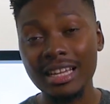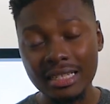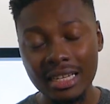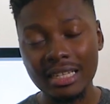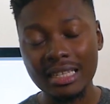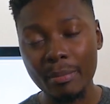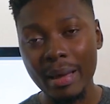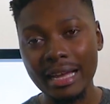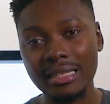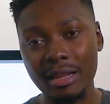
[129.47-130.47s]
Let's take a step
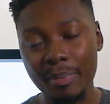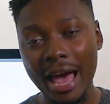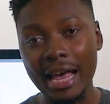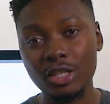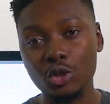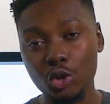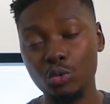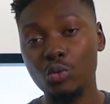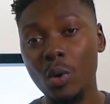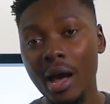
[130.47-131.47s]
back to the past,
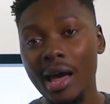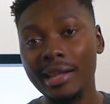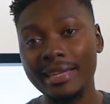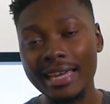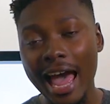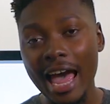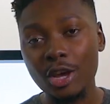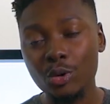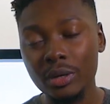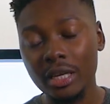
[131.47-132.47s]
to the
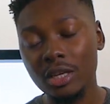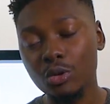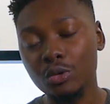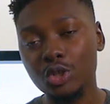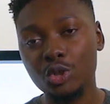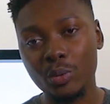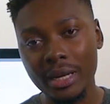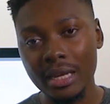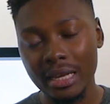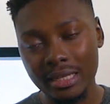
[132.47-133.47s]
I/O keynote
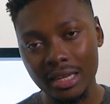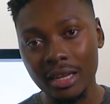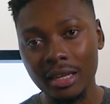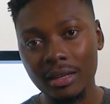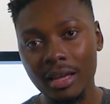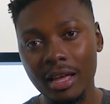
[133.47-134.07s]
2018.